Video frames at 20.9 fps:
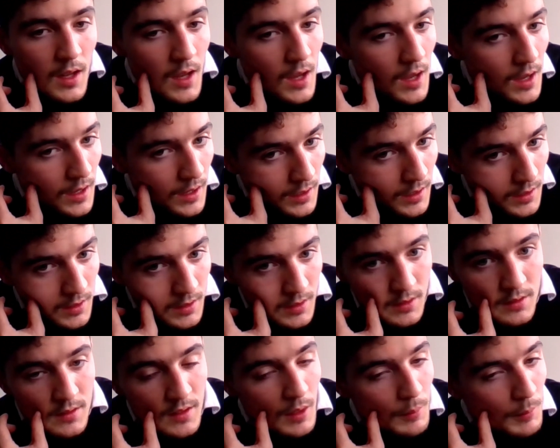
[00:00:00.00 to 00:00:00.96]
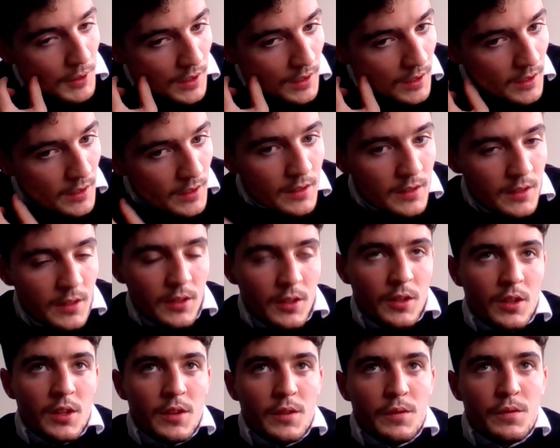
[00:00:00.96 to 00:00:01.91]
Dan Mackay.
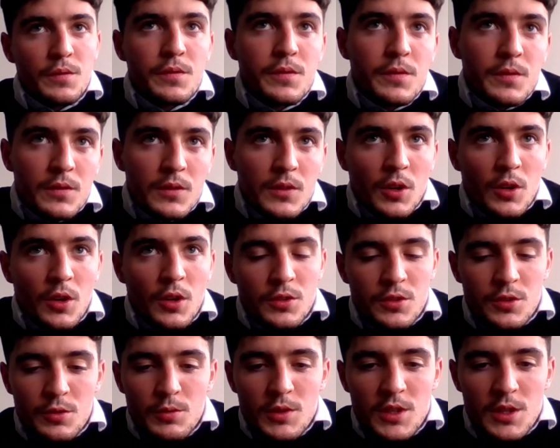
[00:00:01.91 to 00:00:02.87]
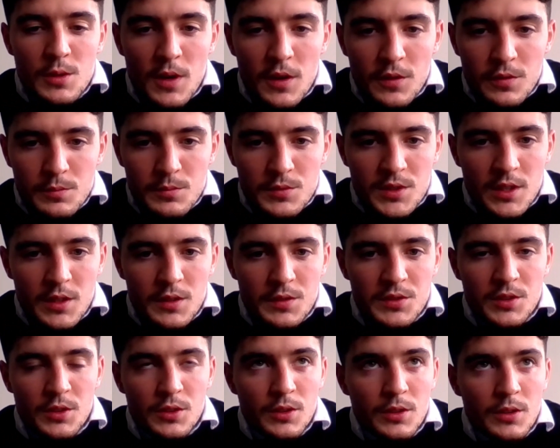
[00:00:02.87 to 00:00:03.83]
They've gone on to do really well for themselves.
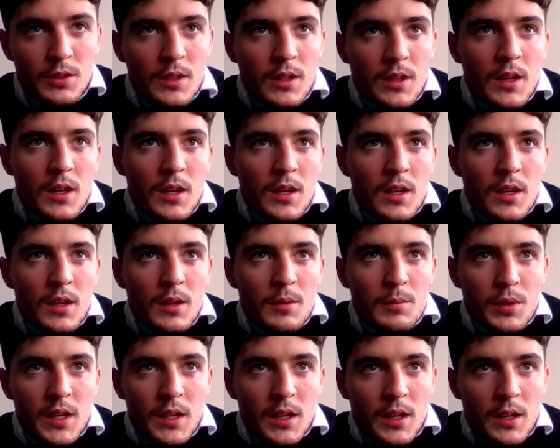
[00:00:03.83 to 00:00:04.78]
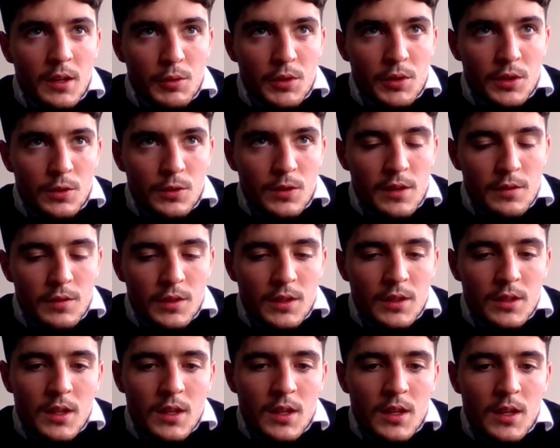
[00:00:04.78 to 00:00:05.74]
Still playing at a really good level.